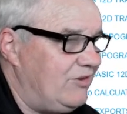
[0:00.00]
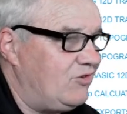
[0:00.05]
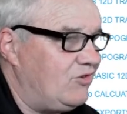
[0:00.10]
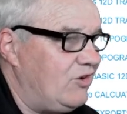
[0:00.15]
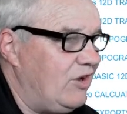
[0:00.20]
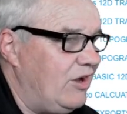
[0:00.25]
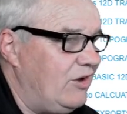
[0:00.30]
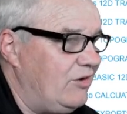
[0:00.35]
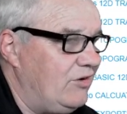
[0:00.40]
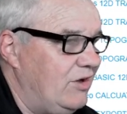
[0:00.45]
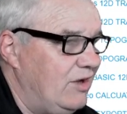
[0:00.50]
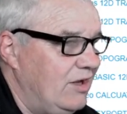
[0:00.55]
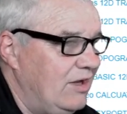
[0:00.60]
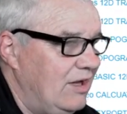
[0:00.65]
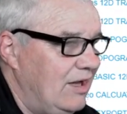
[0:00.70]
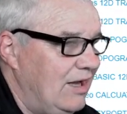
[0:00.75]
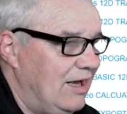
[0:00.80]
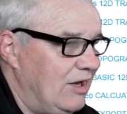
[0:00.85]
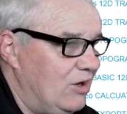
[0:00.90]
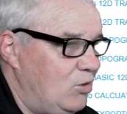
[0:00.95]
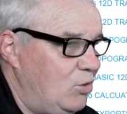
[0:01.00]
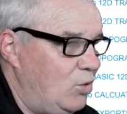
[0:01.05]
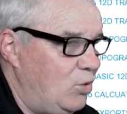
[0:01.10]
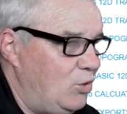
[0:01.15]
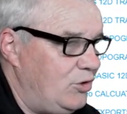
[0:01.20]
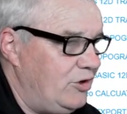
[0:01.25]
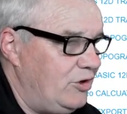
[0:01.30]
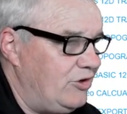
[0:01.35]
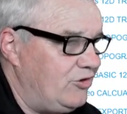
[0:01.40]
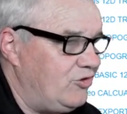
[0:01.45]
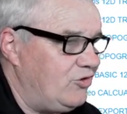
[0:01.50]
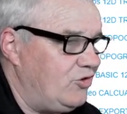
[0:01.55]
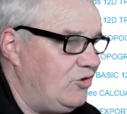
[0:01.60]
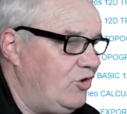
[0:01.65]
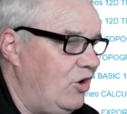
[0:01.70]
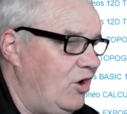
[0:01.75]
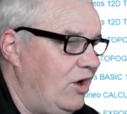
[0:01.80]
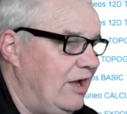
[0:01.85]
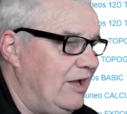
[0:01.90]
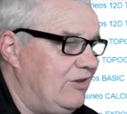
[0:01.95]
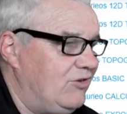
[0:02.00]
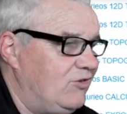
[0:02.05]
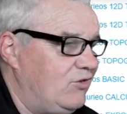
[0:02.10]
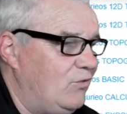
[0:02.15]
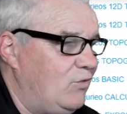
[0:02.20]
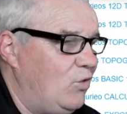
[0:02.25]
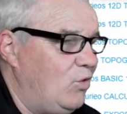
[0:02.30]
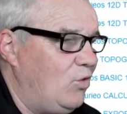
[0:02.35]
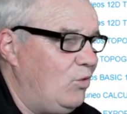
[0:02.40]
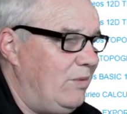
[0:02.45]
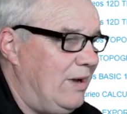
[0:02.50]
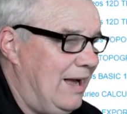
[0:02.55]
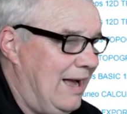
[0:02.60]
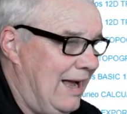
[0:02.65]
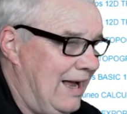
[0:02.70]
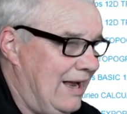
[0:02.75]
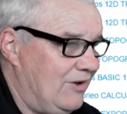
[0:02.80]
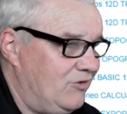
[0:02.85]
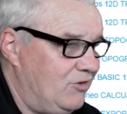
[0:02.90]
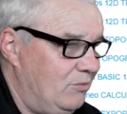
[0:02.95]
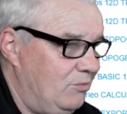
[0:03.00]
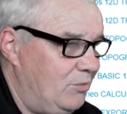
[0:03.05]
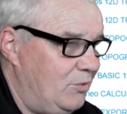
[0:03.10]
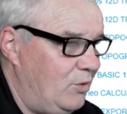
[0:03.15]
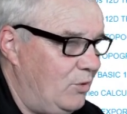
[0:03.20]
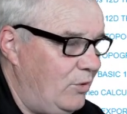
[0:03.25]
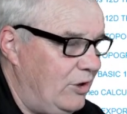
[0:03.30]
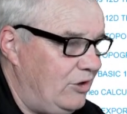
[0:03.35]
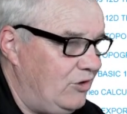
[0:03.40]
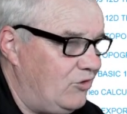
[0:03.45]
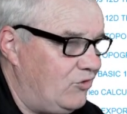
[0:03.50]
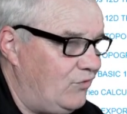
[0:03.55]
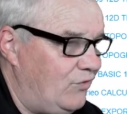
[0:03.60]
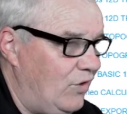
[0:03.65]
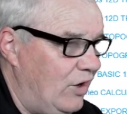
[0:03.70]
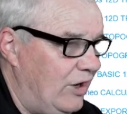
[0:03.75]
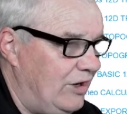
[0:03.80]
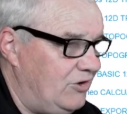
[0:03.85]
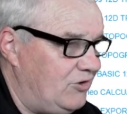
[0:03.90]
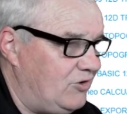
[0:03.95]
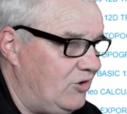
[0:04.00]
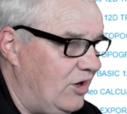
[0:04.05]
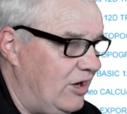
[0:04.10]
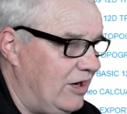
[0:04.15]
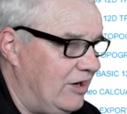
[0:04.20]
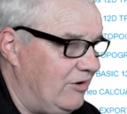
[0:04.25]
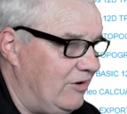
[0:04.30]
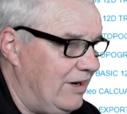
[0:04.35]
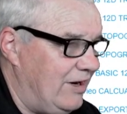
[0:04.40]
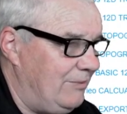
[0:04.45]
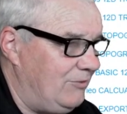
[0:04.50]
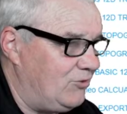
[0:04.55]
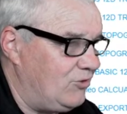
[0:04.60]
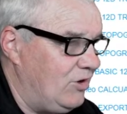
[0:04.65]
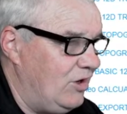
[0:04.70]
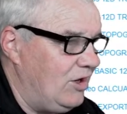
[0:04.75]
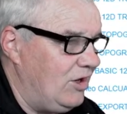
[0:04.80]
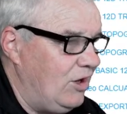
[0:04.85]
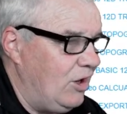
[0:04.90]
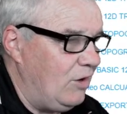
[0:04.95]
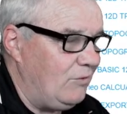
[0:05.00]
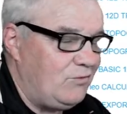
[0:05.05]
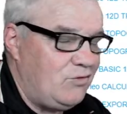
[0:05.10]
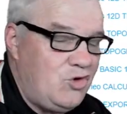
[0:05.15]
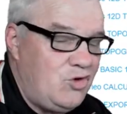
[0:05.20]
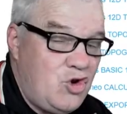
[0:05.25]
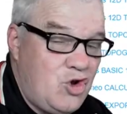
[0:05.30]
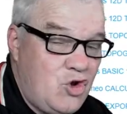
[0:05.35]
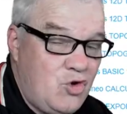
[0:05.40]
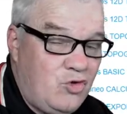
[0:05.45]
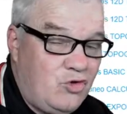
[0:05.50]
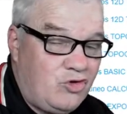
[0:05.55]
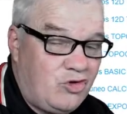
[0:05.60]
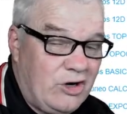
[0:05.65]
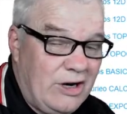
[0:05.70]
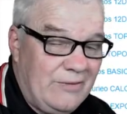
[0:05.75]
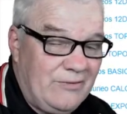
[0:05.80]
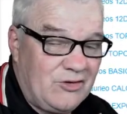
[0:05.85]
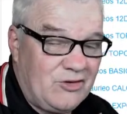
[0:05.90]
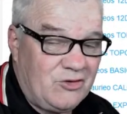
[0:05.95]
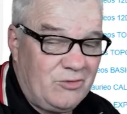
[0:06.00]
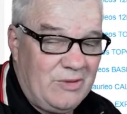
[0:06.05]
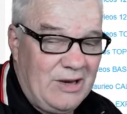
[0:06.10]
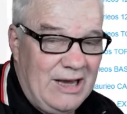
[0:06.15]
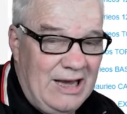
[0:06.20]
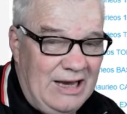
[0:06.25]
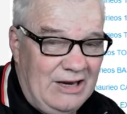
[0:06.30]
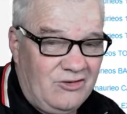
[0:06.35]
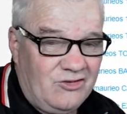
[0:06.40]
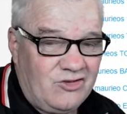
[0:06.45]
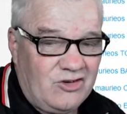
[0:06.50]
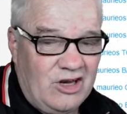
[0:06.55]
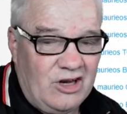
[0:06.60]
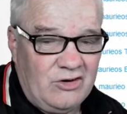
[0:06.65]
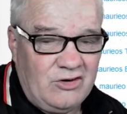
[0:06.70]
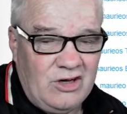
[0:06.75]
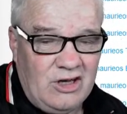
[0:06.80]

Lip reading: So, coordinates and heights of all marks and points, find diagrams of new Travis marks, so